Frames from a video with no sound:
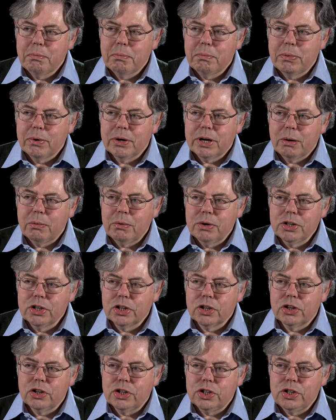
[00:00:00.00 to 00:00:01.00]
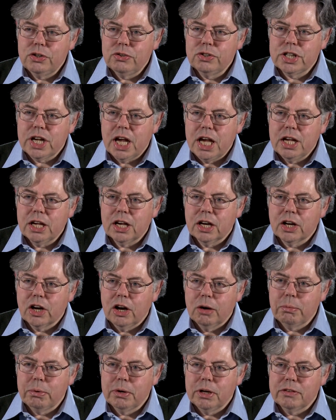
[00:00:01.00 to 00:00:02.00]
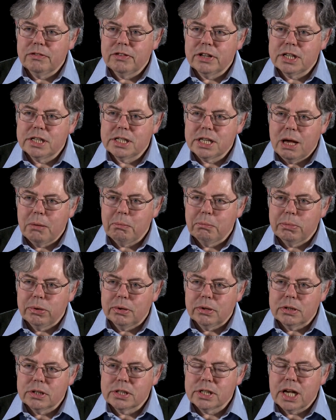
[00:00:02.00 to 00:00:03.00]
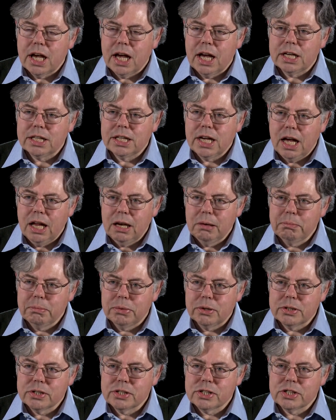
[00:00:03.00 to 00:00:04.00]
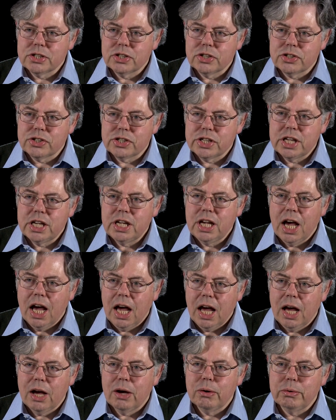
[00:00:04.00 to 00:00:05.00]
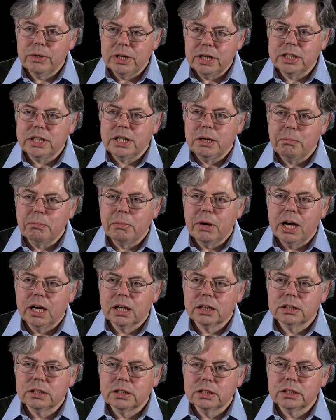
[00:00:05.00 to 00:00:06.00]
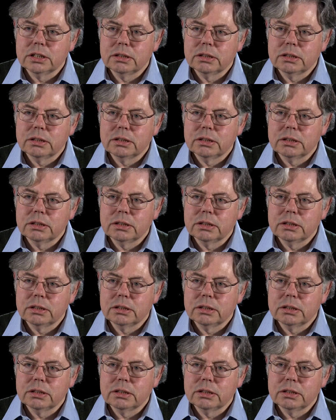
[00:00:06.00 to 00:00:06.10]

But I wonder, could you take a couple of examples and help us to see how it impacted?